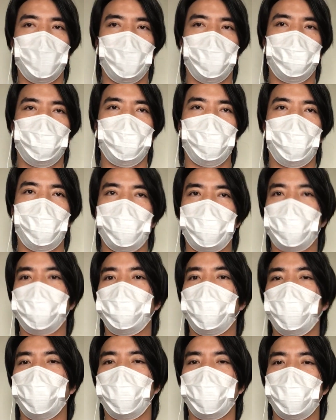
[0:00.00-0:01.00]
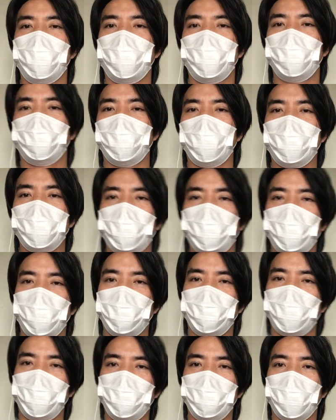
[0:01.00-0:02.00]
and then export another 10 to
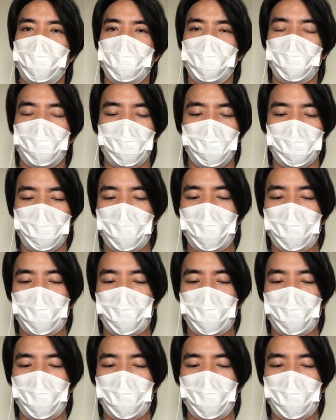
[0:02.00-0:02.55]
15 minutes work.